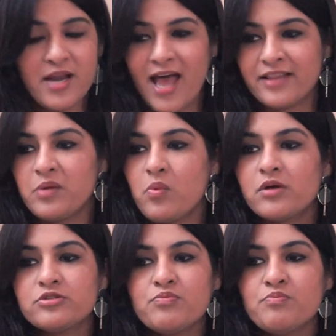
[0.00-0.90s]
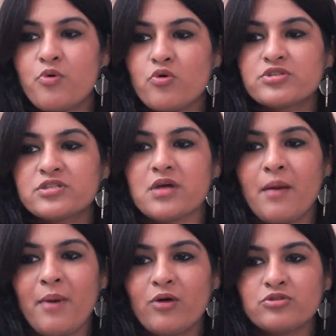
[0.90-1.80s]
and they want to boast
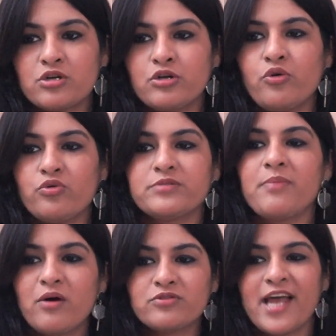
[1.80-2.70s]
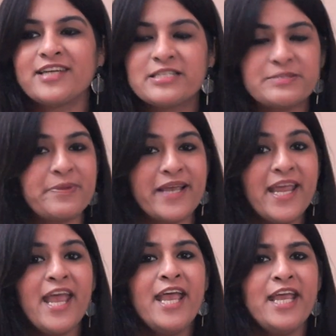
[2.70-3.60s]
about, gloat about, and
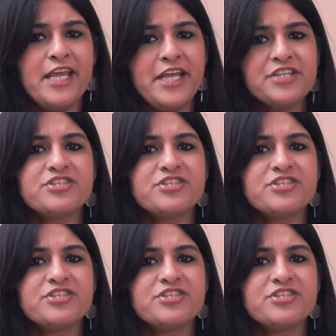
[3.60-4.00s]
display each